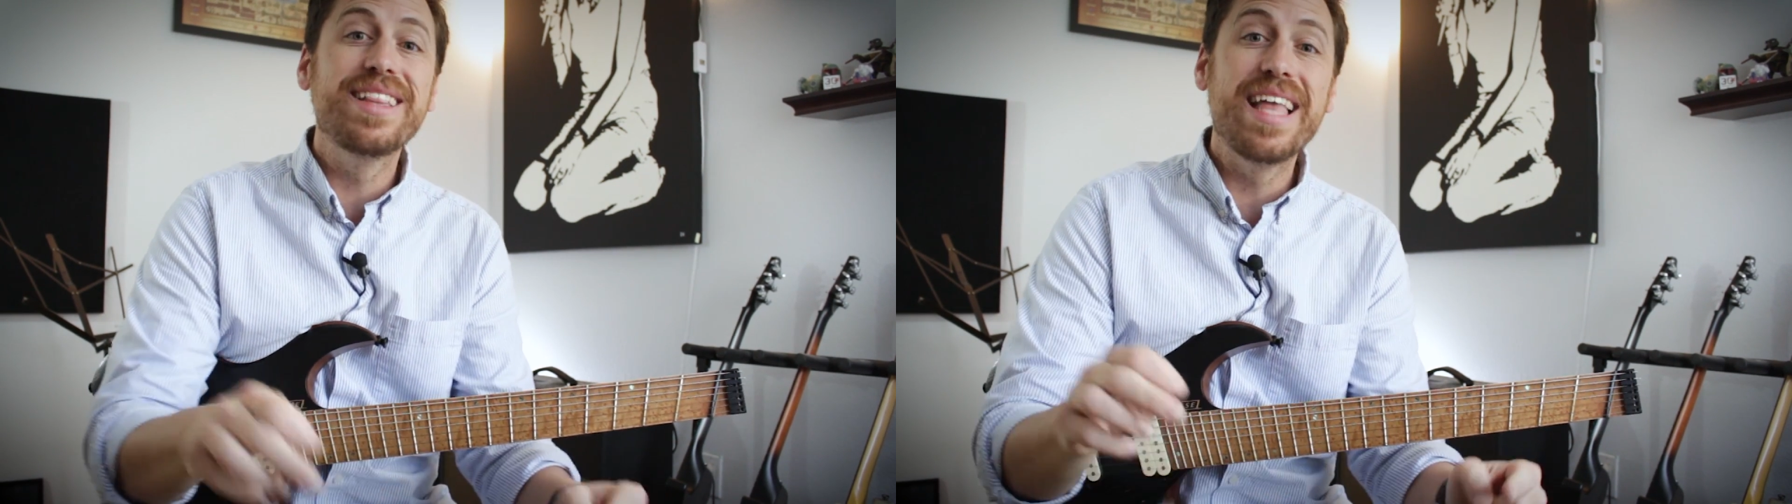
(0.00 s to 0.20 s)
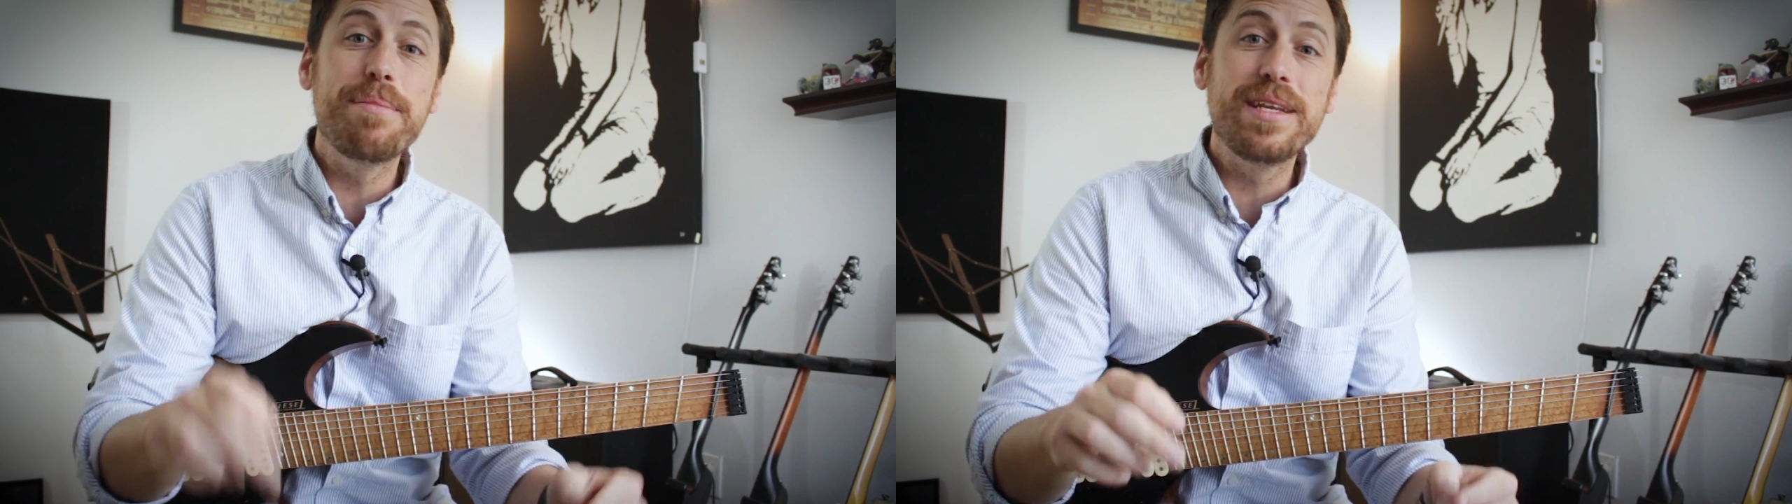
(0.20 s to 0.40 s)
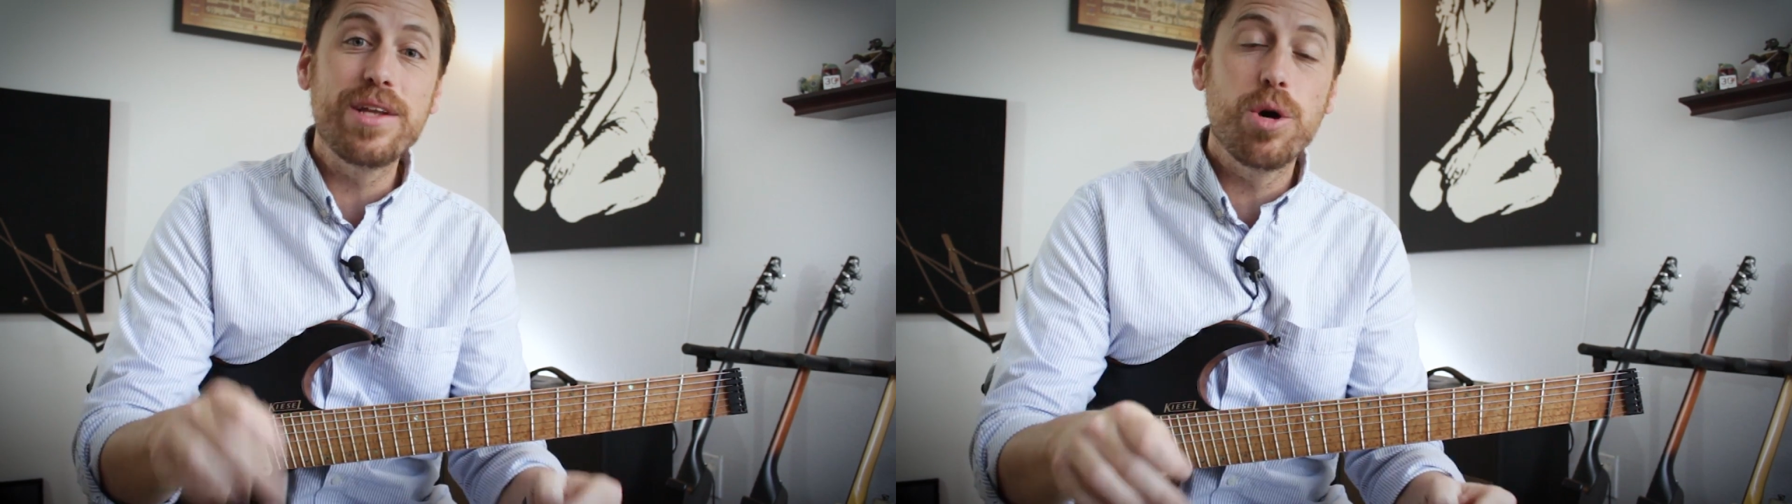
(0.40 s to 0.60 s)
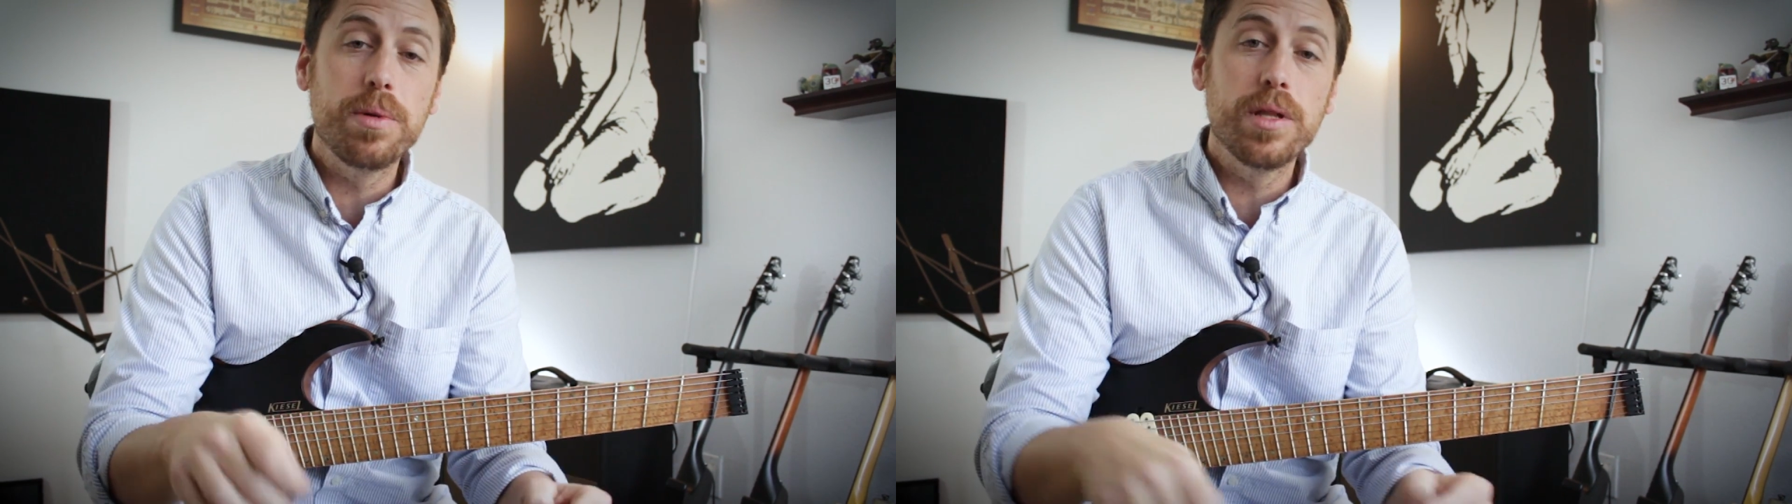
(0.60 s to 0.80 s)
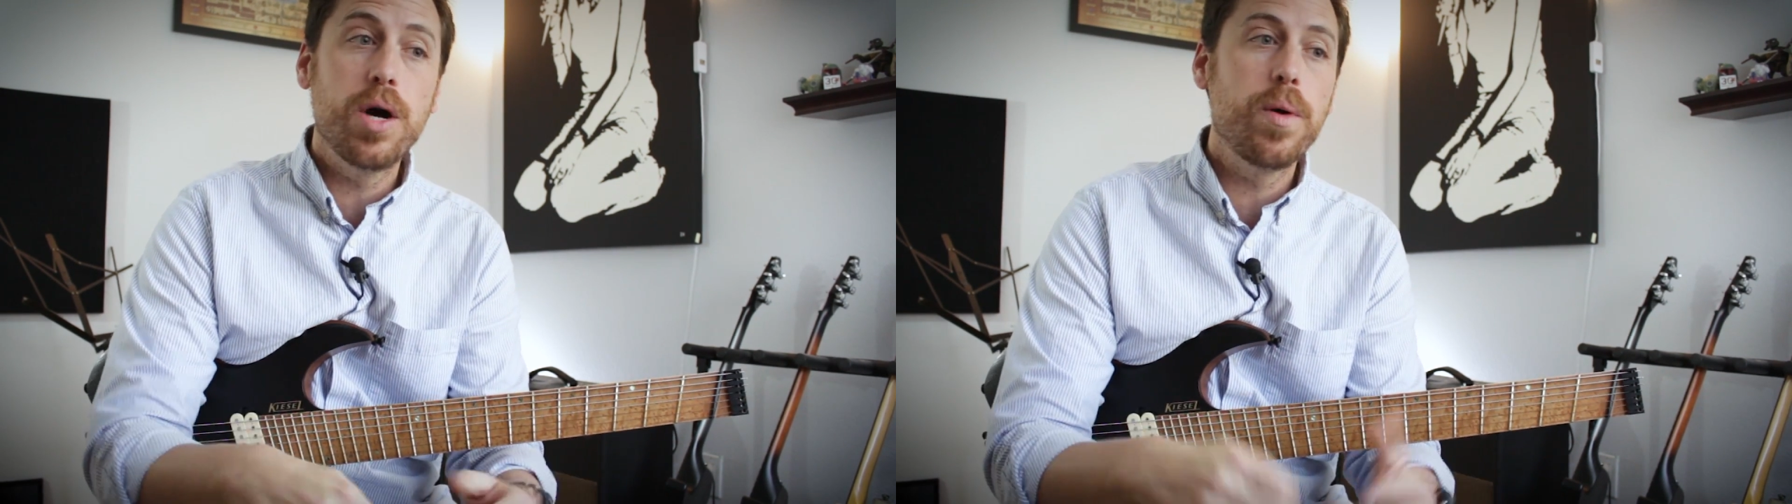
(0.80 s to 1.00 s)
let me know
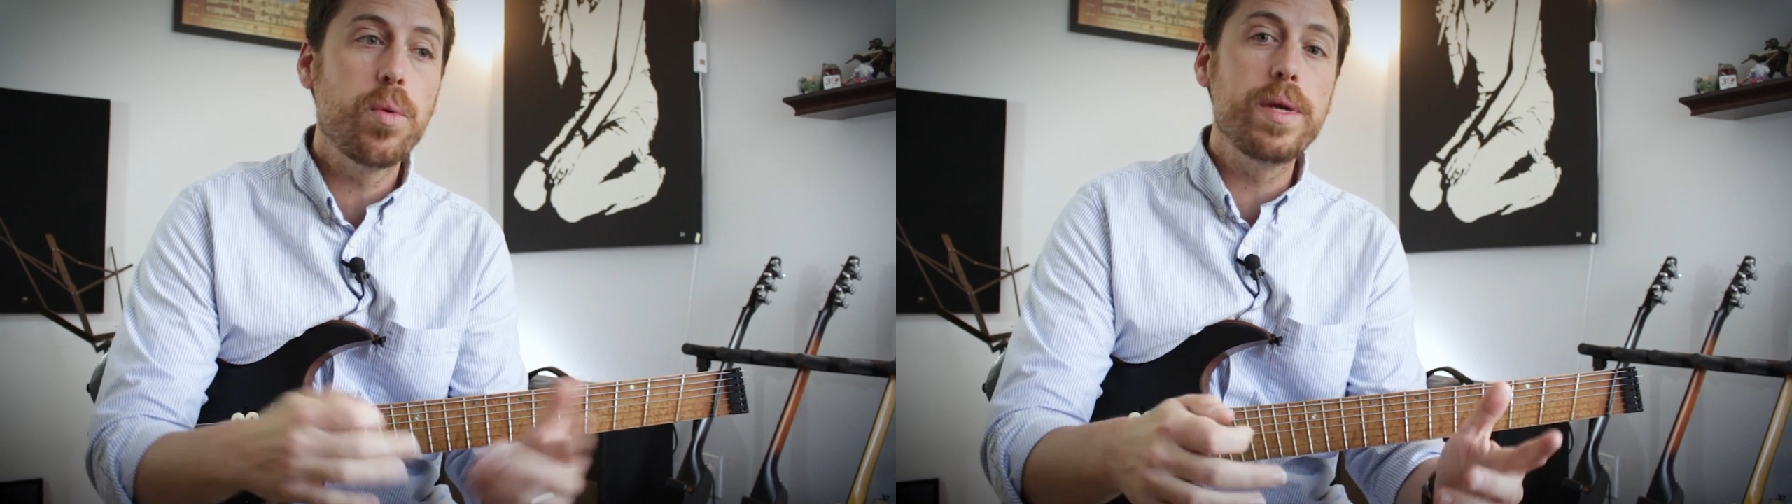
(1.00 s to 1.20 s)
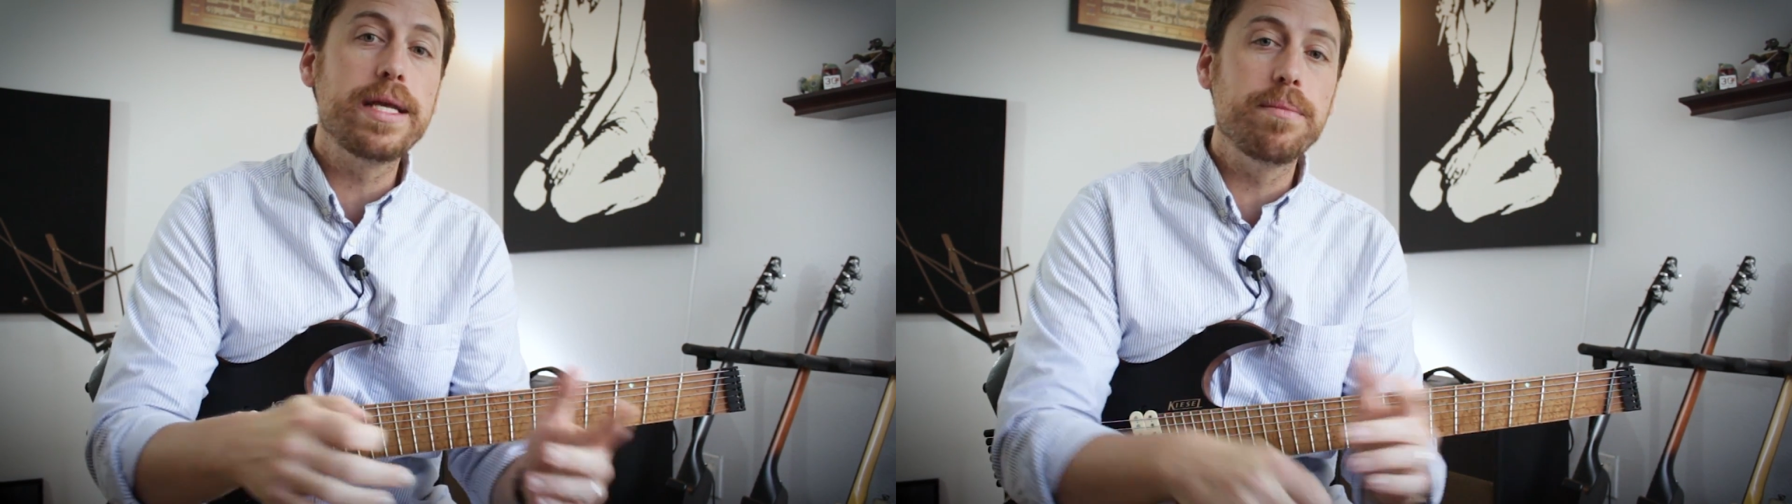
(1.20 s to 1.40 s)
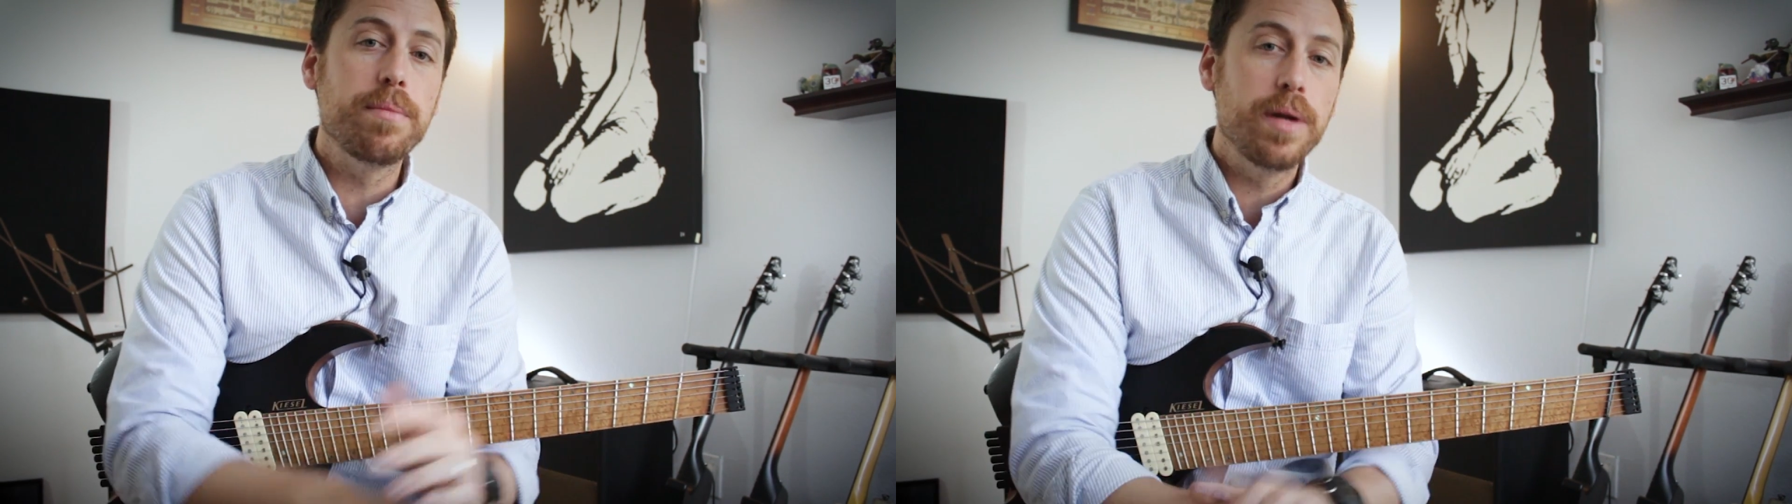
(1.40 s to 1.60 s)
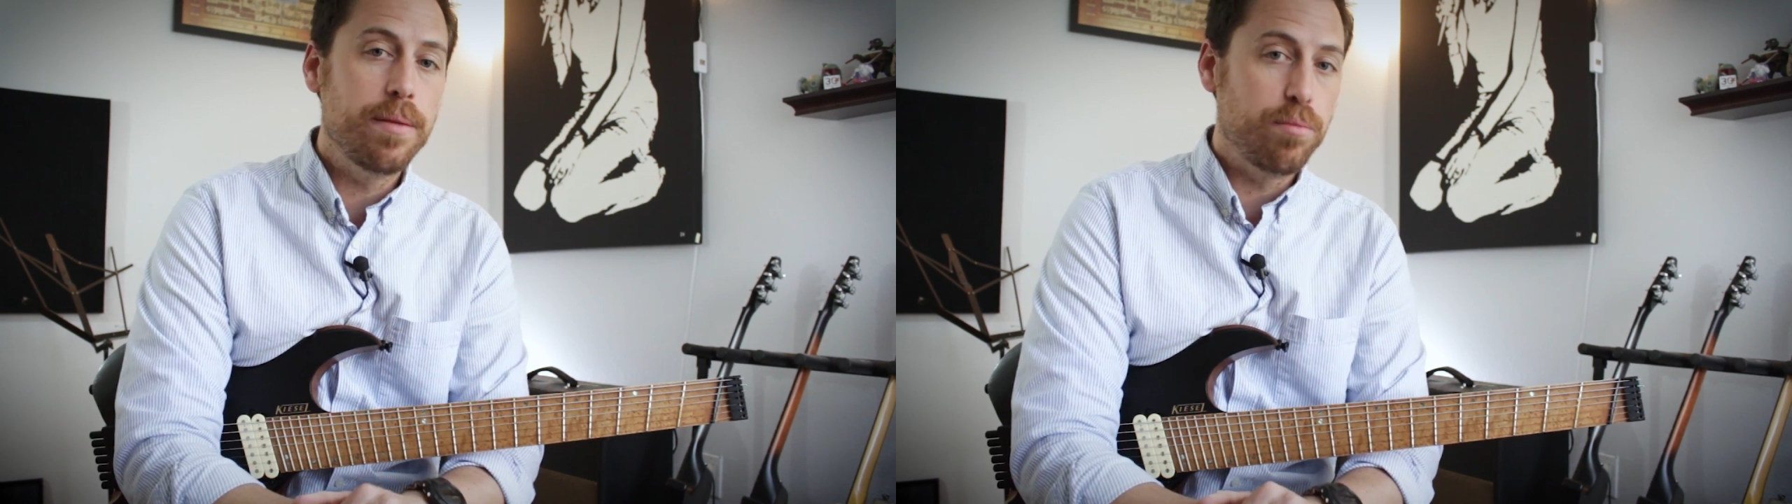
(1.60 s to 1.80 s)
below and we can